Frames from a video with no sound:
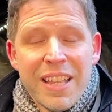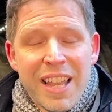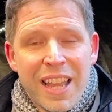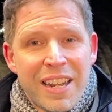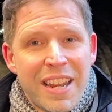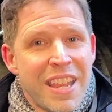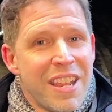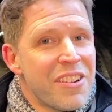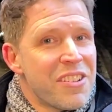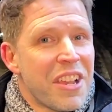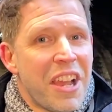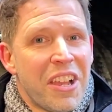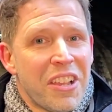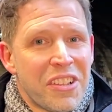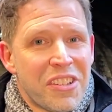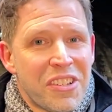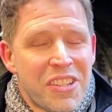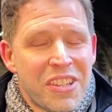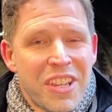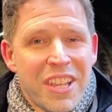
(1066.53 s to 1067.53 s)
And here's
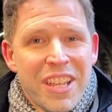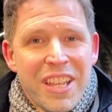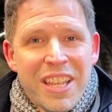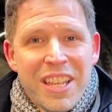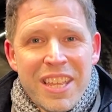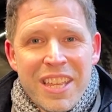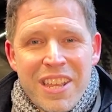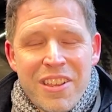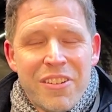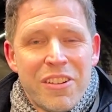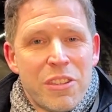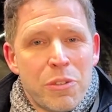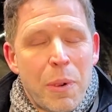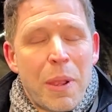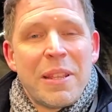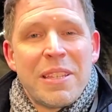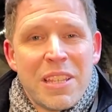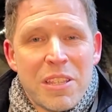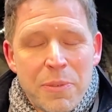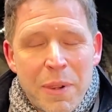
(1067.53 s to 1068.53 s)
us here in
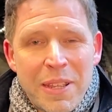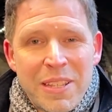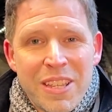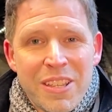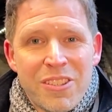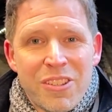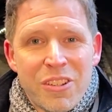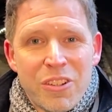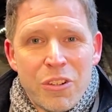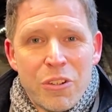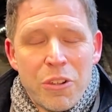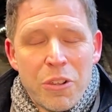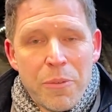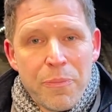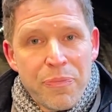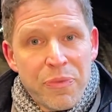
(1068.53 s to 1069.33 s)
2022,